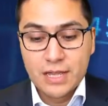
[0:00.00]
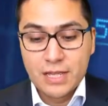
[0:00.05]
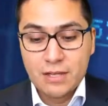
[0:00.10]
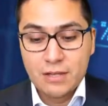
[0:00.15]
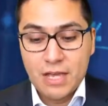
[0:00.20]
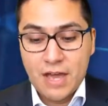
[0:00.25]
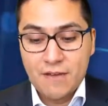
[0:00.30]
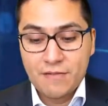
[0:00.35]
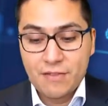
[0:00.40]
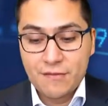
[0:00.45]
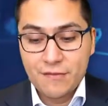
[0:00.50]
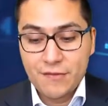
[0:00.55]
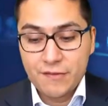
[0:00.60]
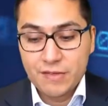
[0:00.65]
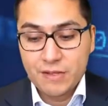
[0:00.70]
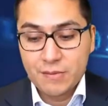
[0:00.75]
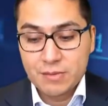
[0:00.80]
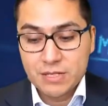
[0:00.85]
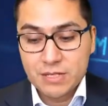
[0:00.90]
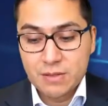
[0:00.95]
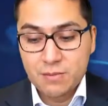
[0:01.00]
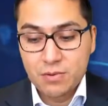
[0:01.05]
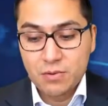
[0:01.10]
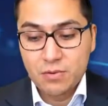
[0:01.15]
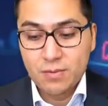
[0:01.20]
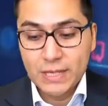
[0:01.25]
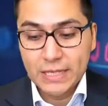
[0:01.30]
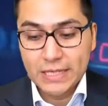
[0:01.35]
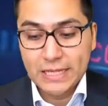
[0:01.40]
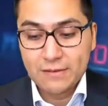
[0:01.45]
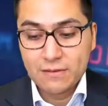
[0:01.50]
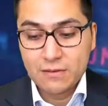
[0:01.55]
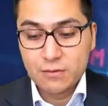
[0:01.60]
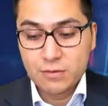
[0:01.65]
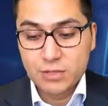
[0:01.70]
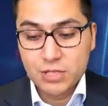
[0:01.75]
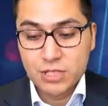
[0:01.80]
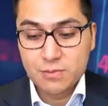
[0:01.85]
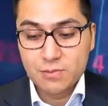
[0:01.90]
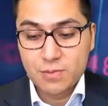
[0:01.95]
And then you have the 50% pullback
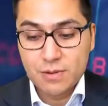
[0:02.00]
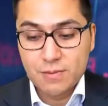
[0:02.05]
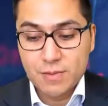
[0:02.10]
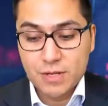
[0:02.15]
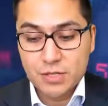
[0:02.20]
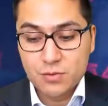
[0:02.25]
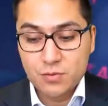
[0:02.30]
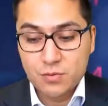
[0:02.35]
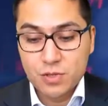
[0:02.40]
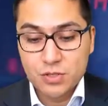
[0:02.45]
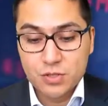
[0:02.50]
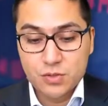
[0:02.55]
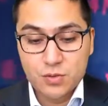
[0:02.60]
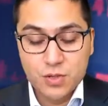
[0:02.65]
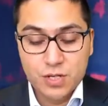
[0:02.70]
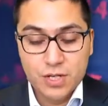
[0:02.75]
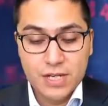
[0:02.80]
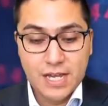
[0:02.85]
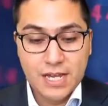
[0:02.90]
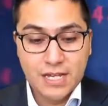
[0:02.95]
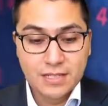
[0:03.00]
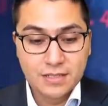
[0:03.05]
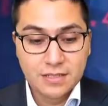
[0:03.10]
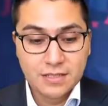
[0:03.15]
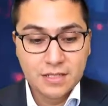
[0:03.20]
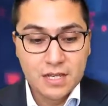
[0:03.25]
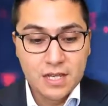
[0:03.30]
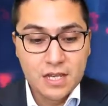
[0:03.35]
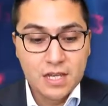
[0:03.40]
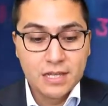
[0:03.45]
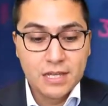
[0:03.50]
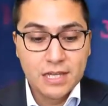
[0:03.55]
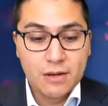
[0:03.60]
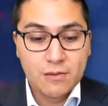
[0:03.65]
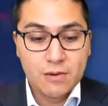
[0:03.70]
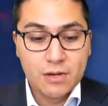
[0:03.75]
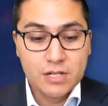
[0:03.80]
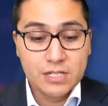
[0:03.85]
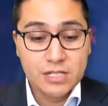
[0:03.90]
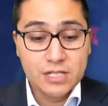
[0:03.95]
level, which is pretty much 128.
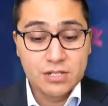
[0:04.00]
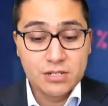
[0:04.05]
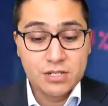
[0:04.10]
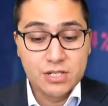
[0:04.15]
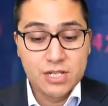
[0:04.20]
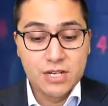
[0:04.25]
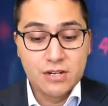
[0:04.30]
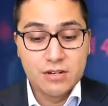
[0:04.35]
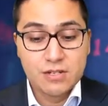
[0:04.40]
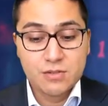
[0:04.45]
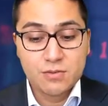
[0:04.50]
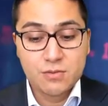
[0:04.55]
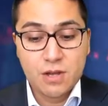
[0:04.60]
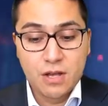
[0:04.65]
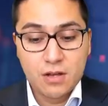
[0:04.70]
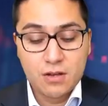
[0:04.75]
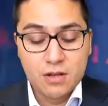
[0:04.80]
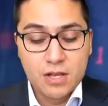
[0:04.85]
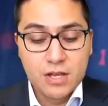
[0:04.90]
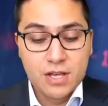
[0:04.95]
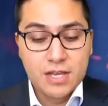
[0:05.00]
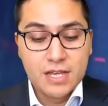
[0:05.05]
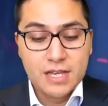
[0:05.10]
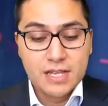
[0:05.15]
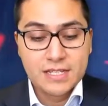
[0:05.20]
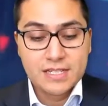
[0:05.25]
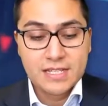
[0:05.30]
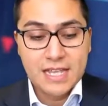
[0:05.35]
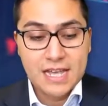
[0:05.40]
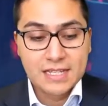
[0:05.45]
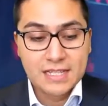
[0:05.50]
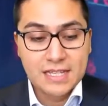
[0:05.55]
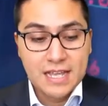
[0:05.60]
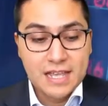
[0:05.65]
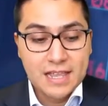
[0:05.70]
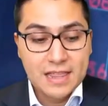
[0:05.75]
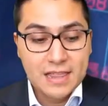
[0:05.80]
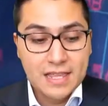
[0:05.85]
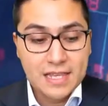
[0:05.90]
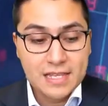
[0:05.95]
Now, what is interesting here as well is
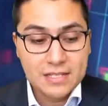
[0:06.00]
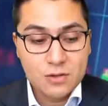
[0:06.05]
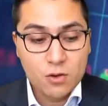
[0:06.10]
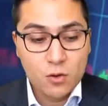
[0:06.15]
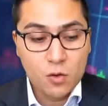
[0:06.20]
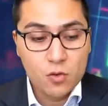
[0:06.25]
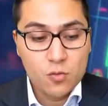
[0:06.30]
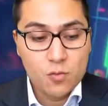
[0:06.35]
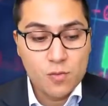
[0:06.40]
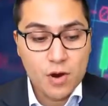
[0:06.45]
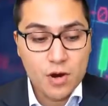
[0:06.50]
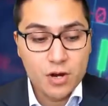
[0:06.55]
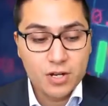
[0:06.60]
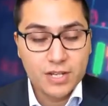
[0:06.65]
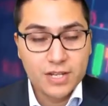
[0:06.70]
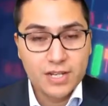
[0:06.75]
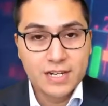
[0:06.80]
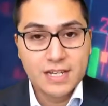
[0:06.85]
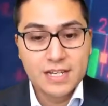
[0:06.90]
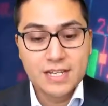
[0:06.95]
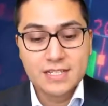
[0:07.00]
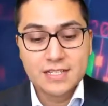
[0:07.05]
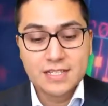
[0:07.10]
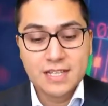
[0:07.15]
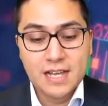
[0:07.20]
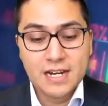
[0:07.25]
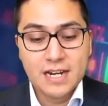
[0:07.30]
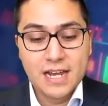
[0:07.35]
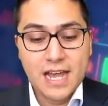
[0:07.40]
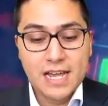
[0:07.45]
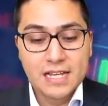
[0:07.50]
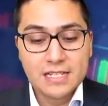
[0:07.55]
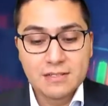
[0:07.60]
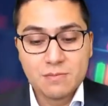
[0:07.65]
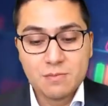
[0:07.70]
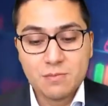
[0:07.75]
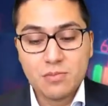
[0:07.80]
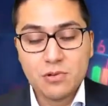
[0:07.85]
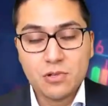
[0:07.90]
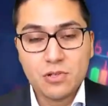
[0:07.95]
that this whole market is not
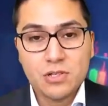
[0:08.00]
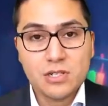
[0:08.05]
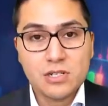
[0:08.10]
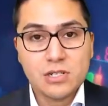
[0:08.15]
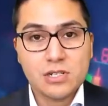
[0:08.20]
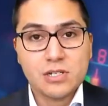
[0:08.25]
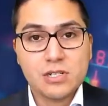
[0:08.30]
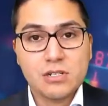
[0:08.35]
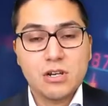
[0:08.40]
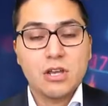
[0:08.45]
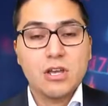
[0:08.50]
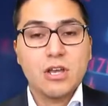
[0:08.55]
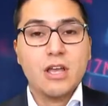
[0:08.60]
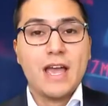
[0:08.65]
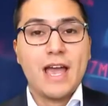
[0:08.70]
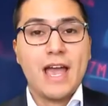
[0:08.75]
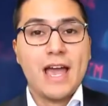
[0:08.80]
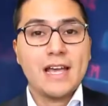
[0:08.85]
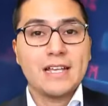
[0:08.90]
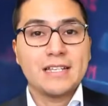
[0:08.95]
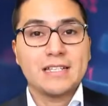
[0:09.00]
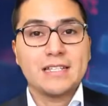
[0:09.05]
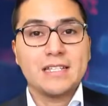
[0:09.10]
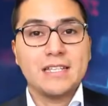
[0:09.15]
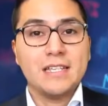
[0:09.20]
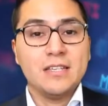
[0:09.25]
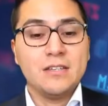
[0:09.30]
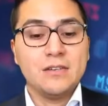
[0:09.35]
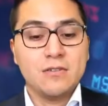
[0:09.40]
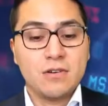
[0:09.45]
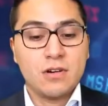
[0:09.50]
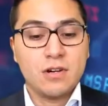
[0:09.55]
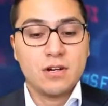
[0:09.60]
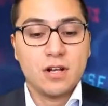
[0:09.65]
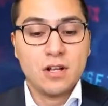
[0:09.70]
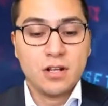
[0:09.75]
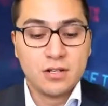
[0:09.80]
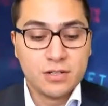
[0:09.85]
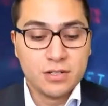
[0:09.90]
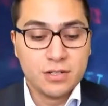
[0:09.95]
as bullish as the
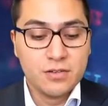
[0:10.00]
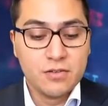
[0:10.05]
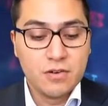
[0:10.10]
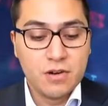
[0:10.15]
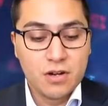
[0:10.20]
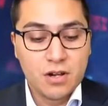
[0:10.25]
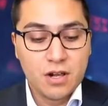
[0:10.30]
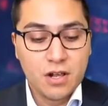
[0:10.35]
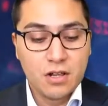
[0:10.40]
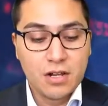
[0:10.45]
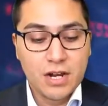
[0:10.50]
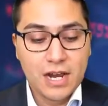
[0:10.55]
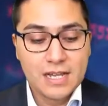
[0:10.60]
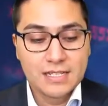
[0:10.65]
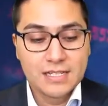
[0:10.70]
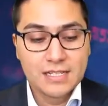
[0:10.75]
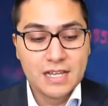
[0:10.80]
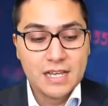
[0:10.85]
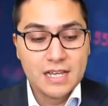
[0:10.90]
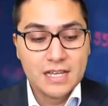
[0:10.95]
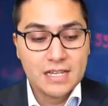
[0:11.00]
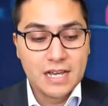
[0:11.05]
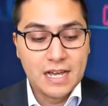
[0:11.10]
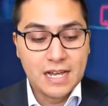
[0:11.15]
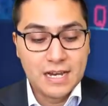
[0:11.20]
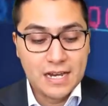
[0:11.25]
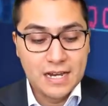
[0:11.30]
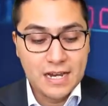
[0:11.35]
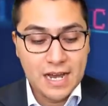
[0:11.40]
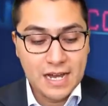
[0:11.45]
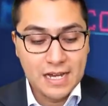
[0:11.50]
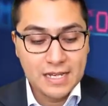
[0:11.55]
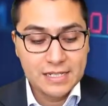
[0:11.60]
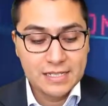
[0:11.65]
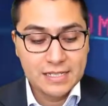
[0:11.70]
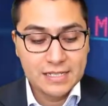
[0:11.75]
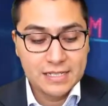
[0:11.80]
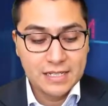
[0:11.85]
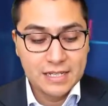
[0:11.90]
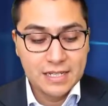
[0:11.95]
euro dollar. The euro dollar has a
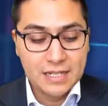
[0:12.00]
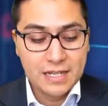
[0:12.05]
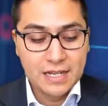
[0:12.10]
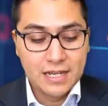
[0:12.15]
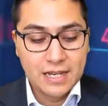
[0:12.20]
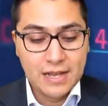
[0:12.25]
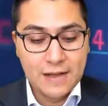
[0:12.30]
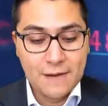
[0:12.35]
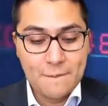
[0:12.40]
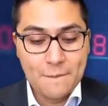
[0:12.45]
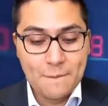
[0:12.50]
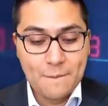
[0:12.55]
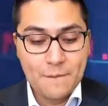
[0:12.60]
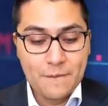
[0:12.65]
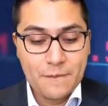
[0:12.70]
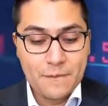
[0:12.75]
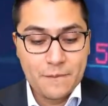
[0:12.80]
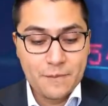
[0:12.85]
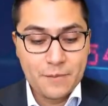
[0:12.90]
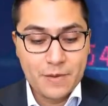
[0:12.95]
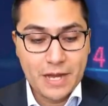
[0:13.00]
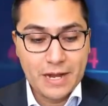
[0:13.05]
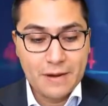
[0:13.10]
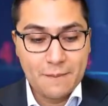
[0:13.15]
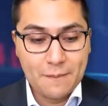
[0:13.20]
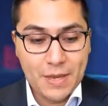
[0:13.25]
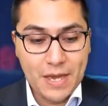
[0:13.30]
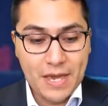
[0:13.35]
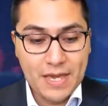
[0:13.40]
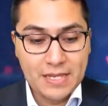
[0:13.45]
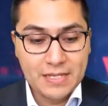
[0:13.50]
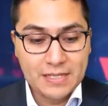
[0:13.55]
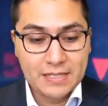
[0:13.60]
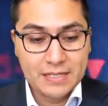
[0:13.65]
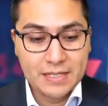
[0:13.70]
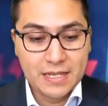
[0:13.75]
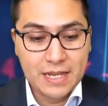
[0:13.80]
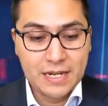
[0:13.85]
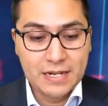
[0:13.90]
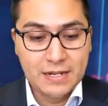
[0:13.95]
nice kind of
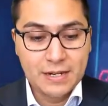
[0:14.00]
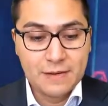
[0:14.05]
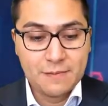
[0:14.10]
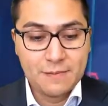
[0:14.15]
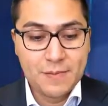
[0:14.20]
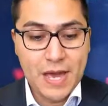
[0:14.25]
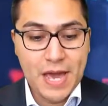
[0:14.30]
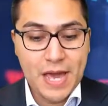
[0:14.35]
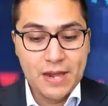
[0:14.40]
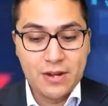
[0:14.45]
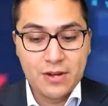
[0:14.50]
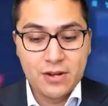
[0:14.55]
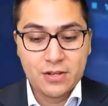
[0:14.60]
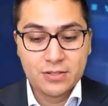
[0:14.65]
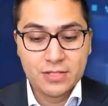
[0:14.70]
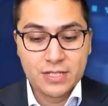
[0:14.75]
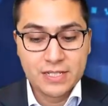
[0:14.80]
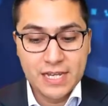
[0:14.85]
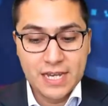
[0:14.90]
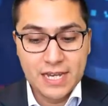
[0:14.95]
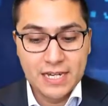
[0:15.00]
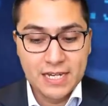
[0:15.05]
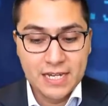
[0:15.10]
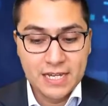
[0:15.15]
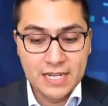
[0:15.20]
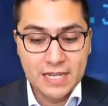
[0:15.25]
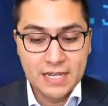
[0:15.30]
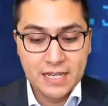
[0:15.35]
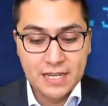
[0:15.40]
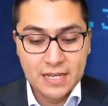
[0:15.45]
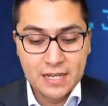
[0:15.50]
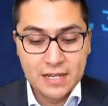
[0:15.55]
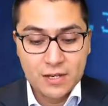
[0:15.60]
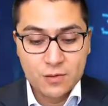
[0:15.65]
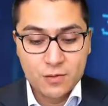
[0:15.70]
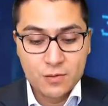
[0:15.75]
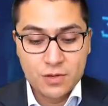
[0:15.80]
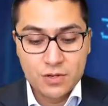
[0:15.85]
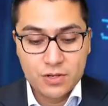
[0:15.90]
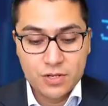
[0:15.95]
pace and pattern on the daily,
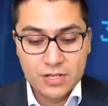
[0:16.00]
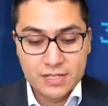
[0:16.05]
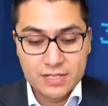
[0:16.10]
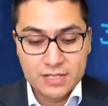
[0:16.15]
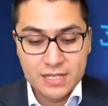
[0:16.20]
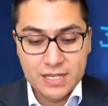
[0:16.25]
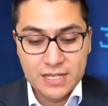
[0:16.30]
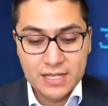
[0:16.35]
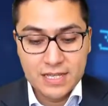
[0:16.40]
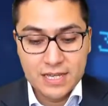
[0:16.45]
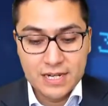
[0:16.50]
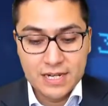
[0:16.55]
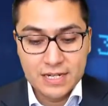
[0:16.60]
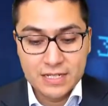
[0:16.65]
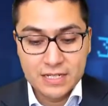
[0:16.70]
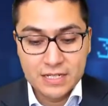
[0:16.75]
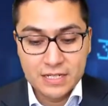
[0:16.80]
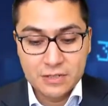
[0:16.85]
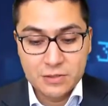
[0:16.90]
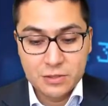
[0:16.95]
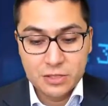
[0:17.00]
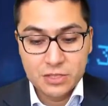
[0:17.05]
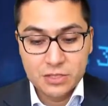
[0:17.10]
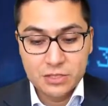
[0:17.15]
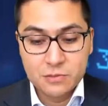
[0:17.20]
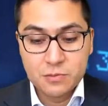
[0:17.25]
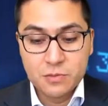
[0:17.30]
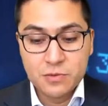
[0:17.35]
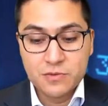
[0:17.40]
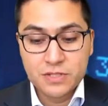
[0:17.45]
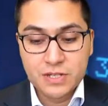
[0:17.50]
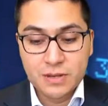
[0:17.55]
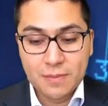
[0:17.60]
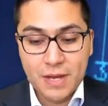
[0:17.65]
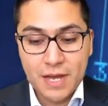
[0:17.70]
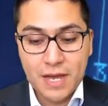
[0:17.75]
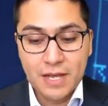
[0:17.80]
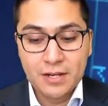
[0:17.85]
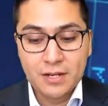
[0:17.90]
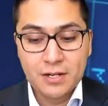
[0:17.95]
where you can see that it moves
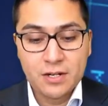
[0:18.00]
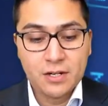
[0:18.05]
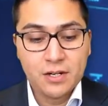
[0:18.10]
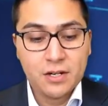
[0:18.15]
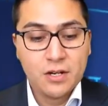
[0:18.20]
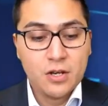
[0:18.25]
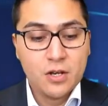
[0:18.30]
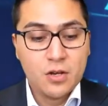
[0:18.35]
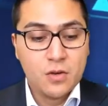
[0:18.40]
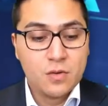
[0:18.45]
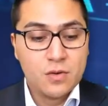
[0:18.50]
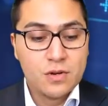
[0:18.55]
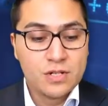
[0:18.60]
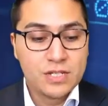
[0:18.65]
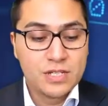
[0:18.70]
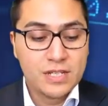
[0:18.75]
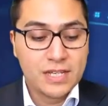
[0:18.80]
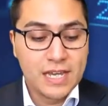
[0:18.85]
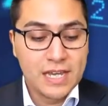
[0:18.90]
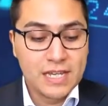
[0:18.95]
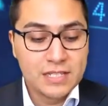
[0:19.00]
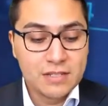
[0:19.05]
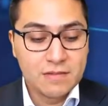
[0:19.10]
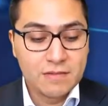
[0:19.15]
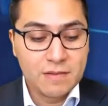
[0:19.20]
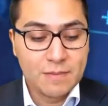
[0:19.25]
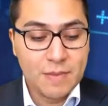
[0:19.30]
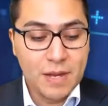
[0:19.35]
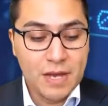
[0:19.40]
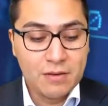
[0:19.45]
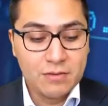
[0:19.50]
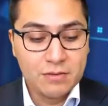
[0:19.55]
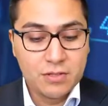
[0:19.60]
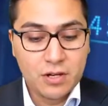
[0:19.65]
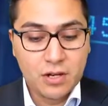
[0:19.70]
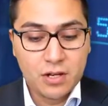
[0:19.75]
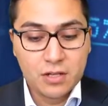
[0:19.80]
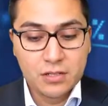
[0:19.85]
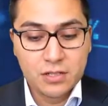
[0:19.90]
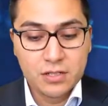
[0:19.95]
up higher, whereas in the case of the
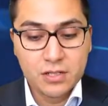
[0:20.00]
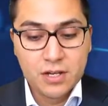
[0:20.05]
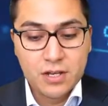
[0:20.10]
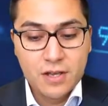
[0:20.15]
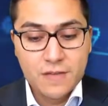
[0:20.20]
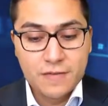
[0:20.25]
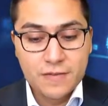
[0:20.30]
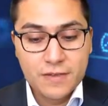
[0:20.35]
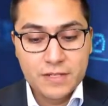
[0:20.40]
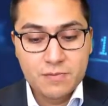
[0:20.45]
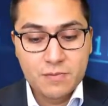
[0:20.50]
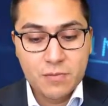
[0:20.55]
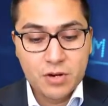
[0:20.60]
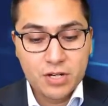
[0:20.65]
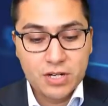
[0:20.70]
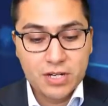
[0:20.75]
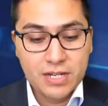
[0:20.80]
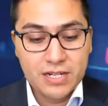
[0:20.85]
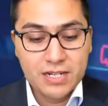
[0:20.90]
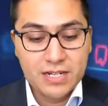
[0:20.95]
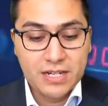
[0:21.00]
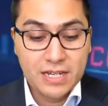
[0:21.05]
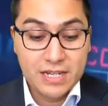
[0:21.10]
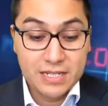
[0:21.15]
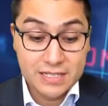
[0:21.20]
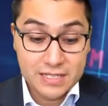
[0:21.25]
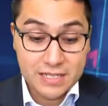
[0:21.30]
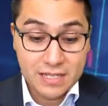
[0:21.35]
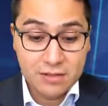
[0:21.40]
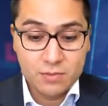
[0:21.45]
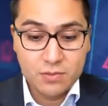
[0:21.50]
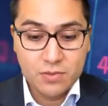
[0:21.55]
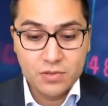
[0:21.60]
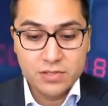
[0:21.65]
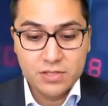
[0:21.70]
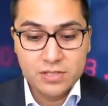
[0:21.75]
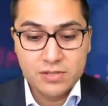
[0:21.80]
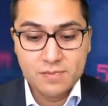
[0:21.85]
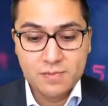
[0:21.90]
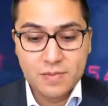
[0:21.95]
pound dollar, this market is still
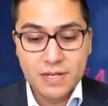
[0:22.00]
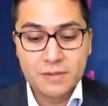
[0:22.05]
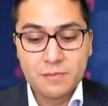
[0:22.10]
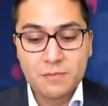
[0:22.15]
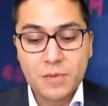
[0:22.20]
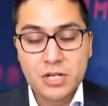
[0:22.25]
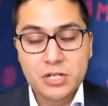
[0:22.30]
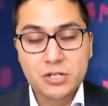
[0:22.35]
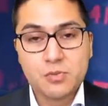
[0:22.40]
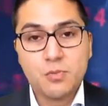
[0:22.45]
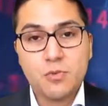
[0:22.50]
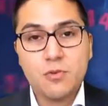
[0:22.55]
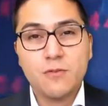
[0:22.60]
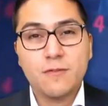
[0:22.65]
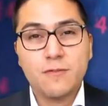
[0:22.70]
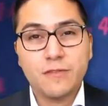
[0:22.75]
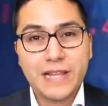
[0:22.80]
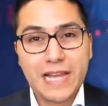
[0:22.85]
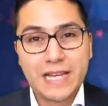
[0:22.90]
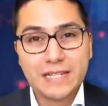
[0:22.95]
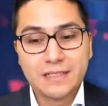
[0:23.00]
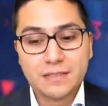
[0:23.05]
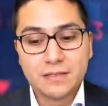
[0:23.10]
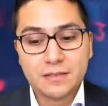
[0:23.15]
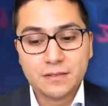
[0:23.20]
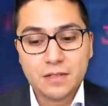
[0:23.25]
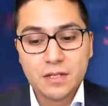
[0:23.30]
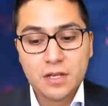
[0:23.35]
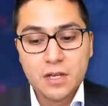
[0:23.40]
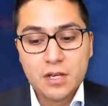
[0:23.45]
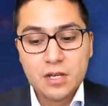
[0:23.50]
bullish but much more flat.